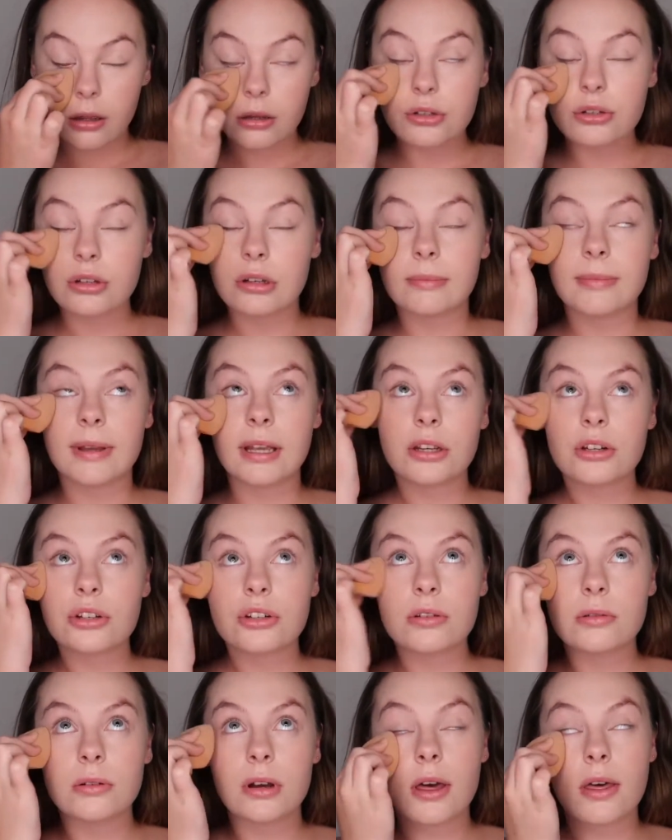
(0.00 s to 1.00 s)
So make
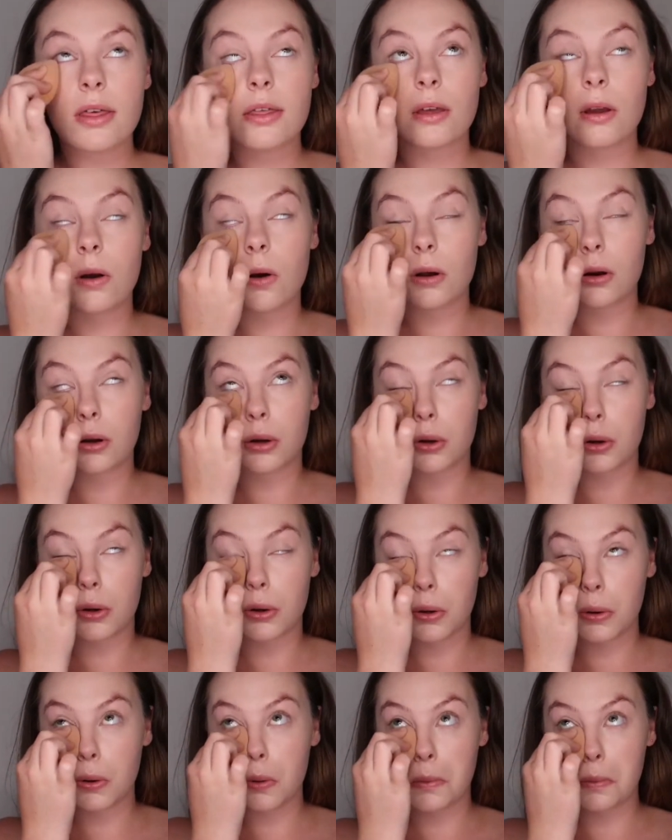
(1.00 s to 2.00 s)
sure there are
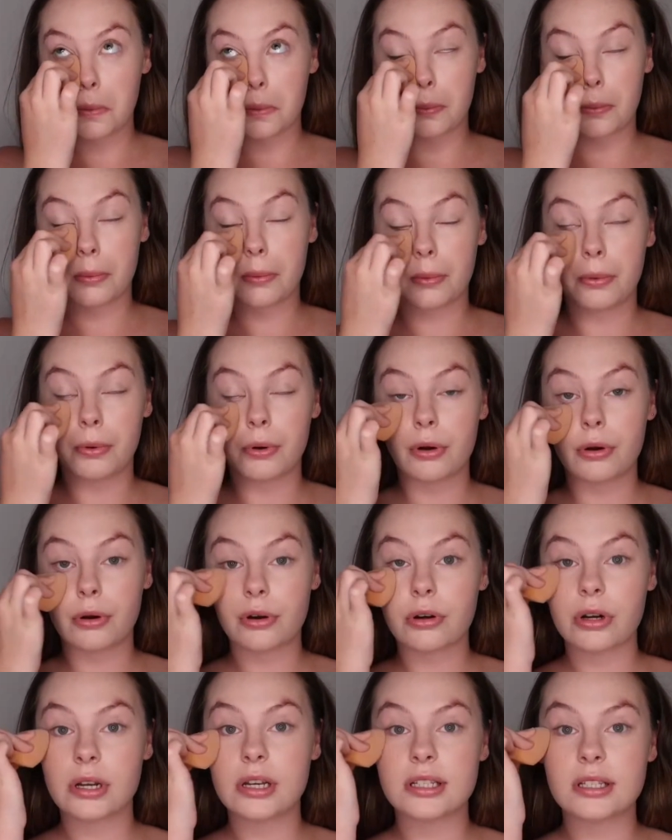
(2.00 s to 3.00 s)
no
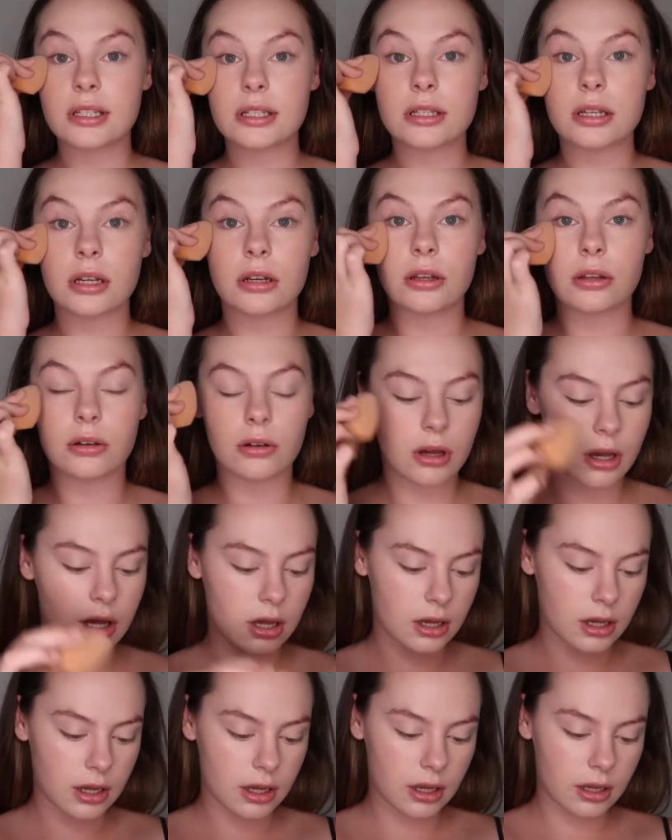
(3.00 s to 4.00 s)
creases under your
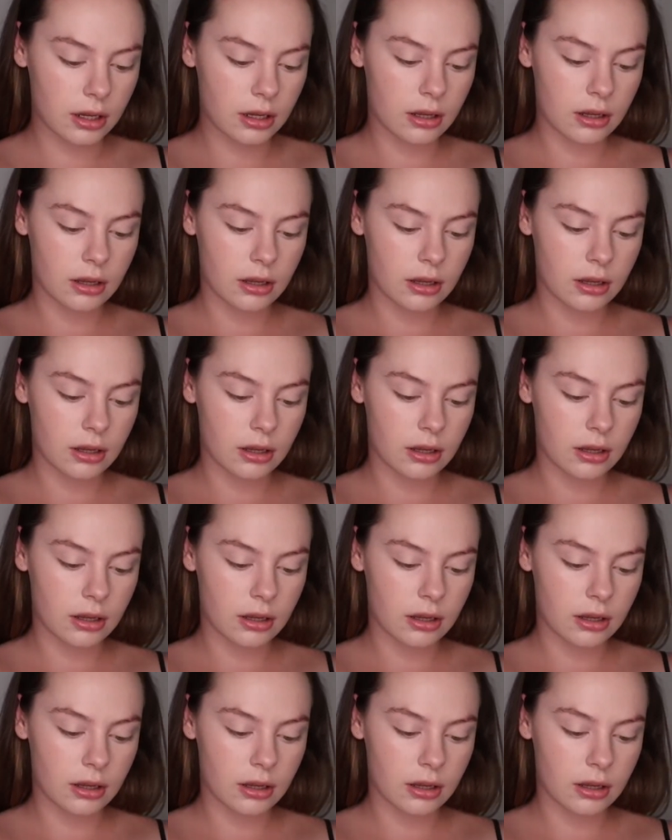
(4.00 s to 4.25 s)
eye.